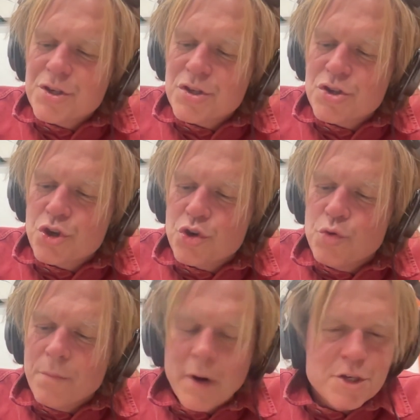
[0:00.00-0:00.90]
just
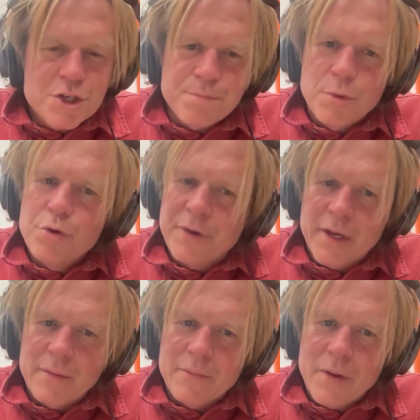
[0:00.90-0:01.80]
too much
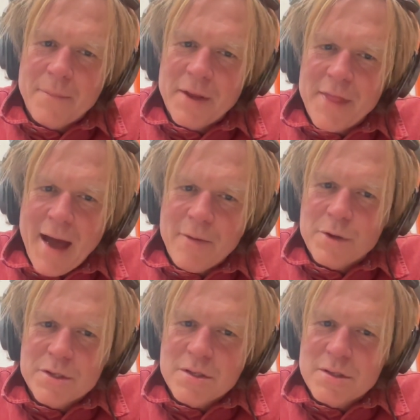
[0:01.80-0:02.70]
movie. I mean,
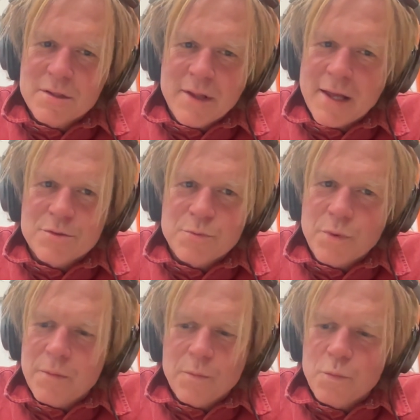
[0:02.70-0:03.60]
that's
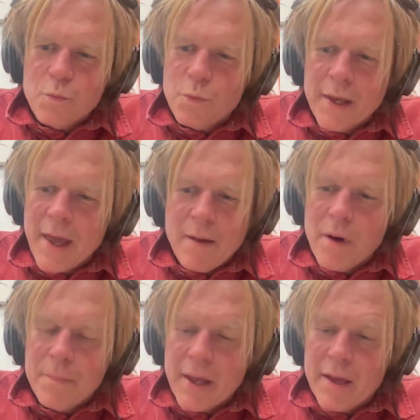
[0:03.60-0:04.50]
what we
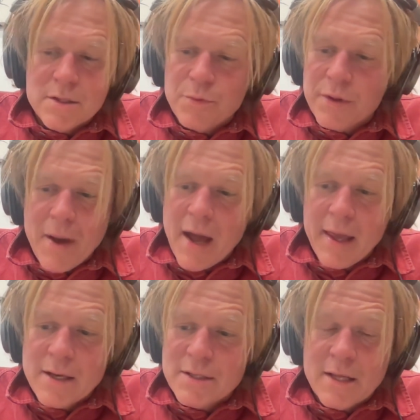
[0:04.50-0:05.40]
came up against with Patty
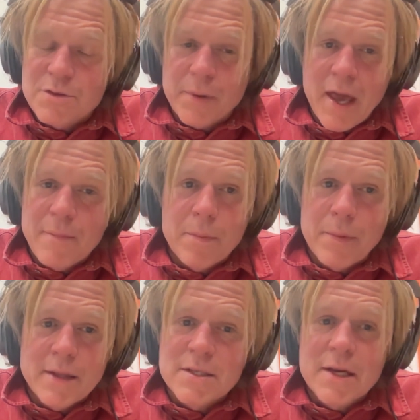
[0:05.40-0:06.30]
Cakes, and that's what we came up
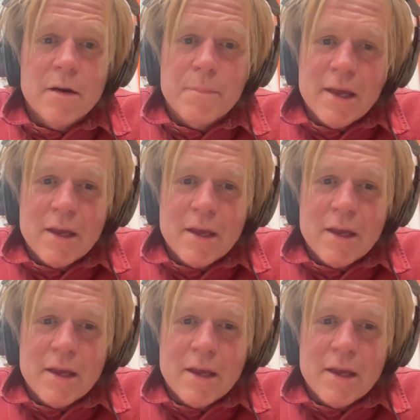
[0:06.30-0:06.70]
against here. Like,